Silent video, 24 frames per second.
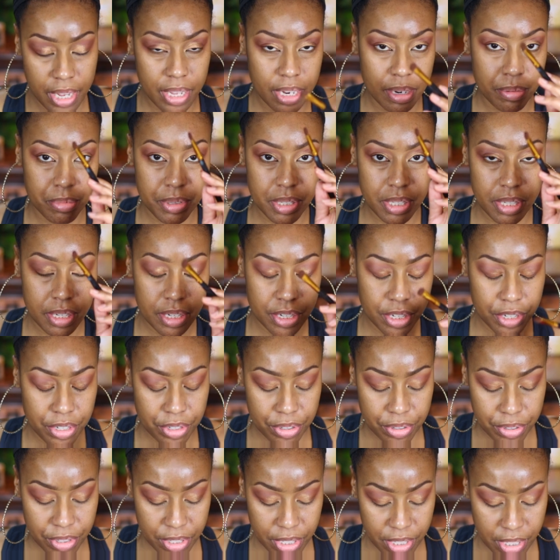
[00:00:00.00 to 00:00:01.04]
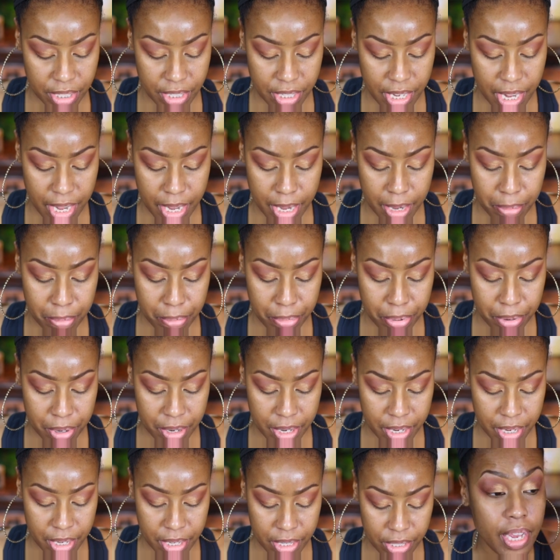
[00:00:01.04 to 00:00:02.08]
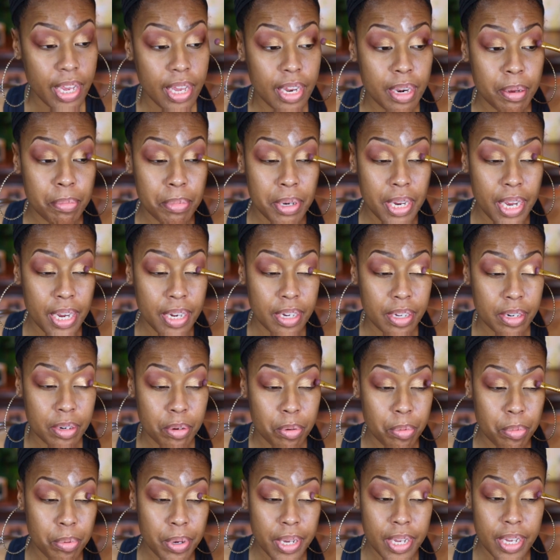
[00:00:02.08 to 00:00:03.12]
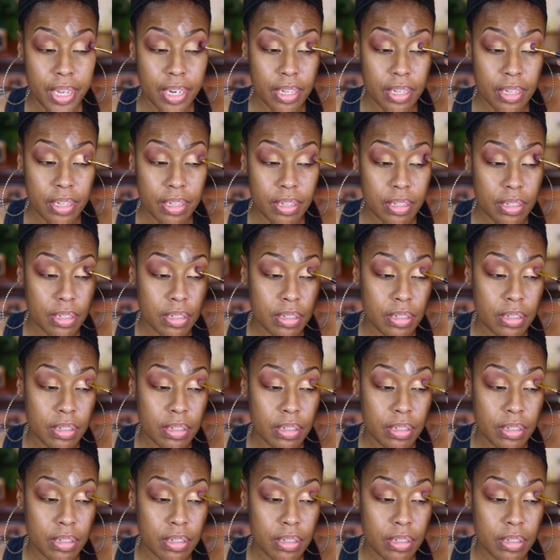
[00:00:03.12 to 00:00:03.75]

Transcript: and I'm just gonna use the same brush and I'm not gonna wet it